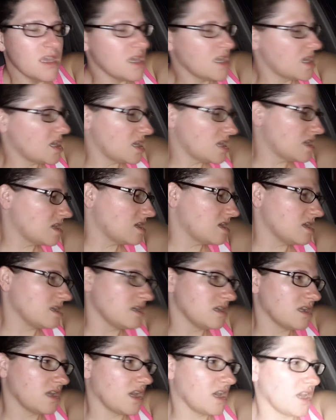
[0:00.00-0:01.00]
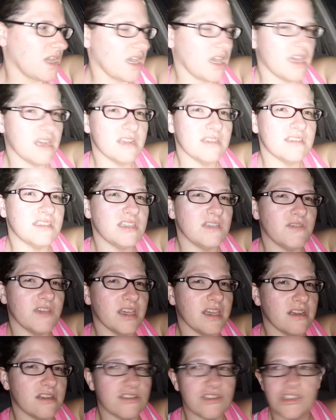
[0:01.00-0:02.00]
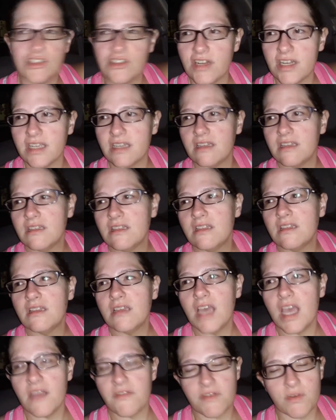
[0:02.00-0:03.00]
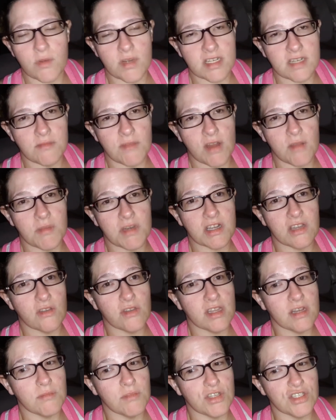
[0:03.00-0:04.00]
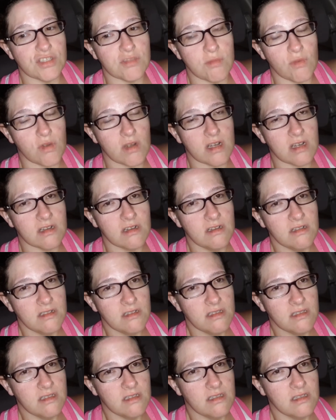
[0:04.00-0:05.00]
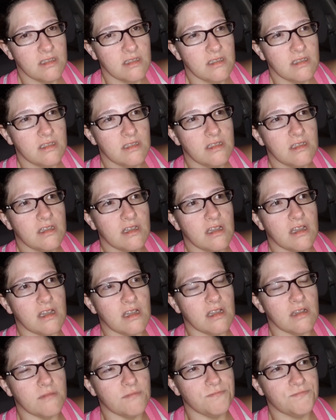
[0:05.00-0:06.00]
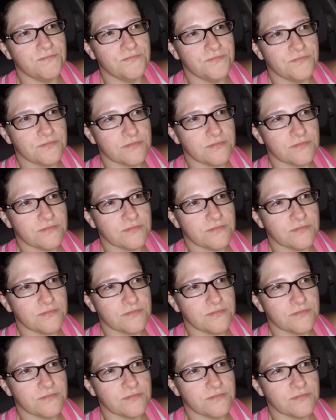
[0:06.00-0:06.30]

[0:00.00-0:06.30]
and I had a Zevia energy drink. After work tomorrow, I'm going to go get a bunch more. Um,